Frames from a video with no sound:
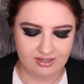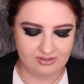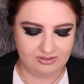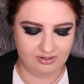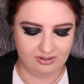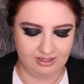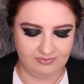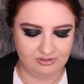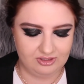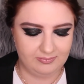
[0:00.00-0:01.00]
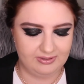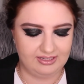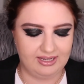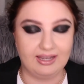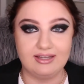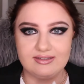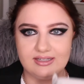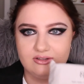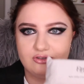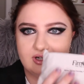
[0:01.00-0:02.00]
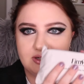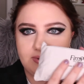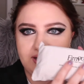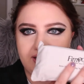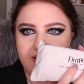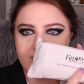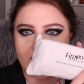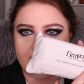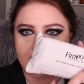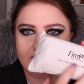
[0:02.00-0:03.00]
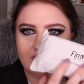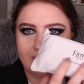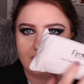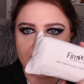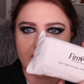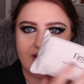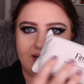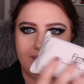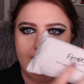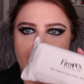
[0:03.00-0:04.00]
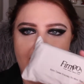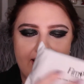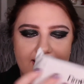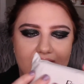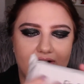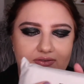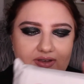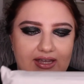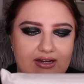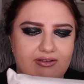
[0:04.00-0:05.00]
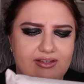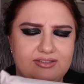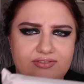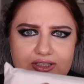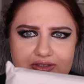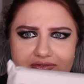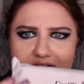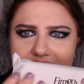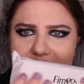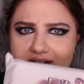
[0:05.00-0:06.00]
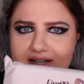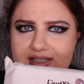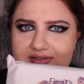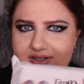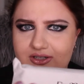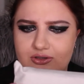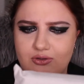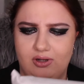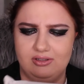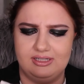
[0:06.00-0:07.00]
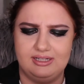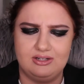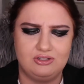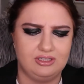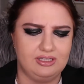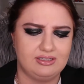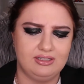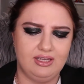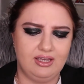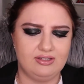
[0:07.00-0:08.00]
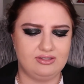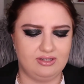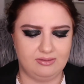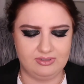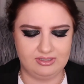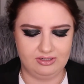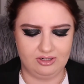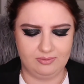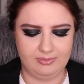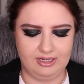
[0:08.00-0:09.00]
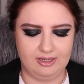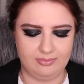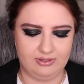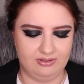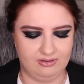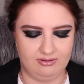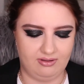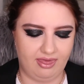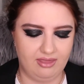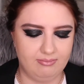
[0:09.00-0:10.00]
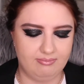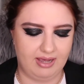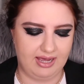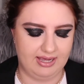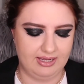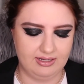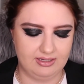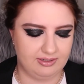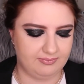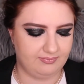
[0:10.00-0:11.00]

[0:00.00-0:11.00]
So I've just opened the case, and straight away I've got the Firmoo bag over here. This feels very nice, very good quality actually. So I'm just gonna open up the bag.